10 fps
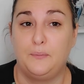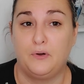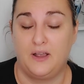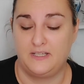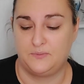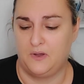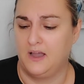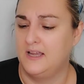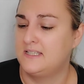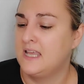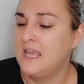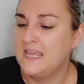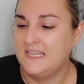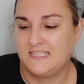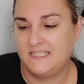price-wise.
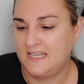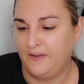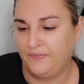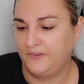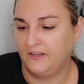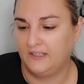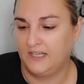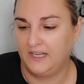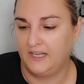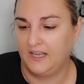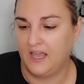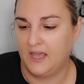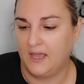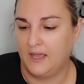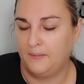It's definitely
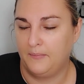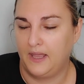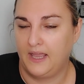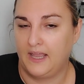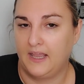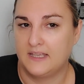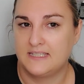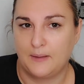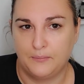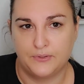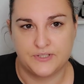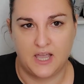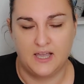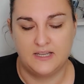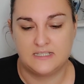um, a sample
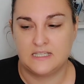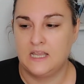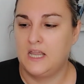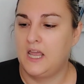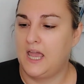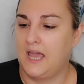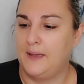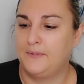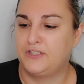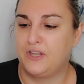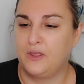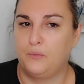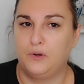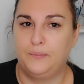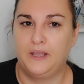size. Um, so there
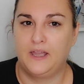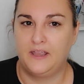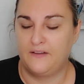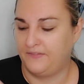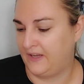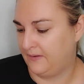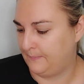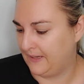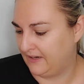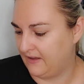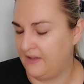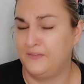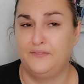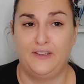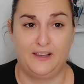will be a bigger, big, a
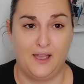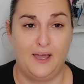bigger,